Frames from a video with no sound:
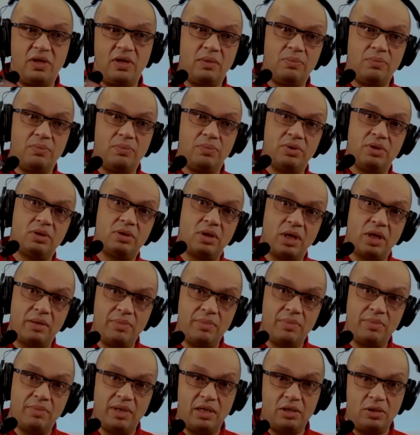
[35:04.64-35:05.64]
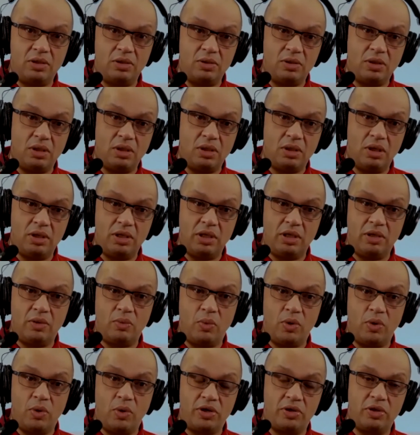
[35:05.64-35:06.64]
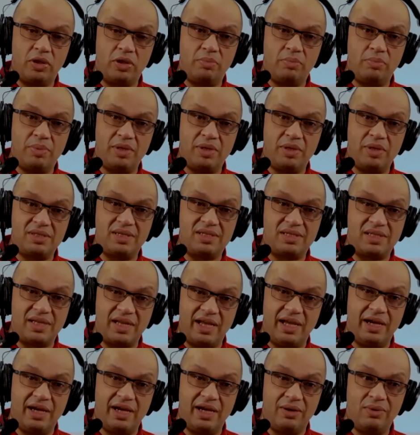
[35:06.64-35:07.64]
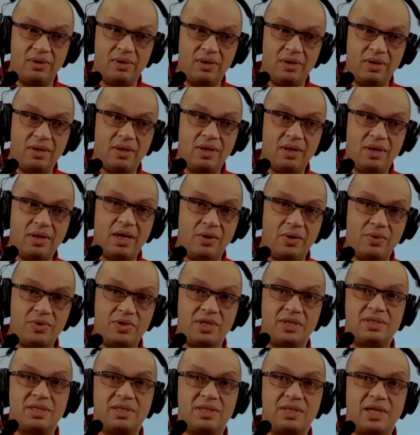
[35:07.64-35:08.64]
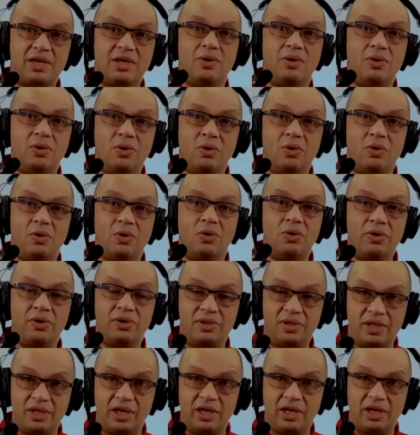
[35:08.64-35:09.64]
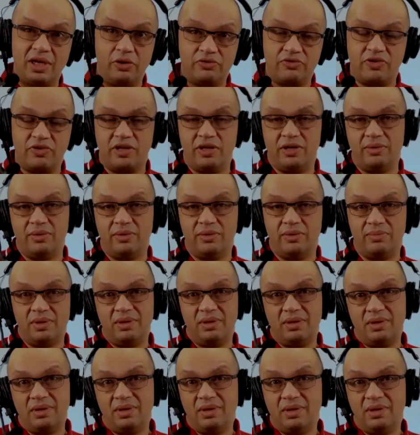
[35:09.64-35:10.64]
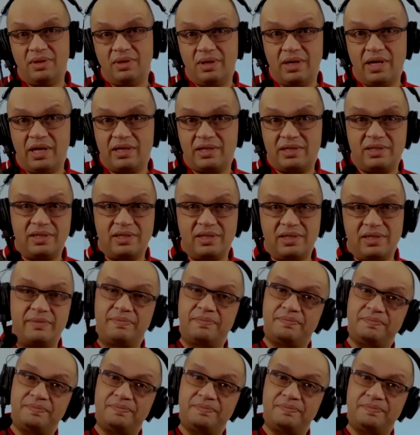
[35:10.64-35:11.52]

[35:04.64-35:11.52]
you don't put the time in and do the learning and working on the business now, it'll just take you a lot longer to get your freedom. And that's it.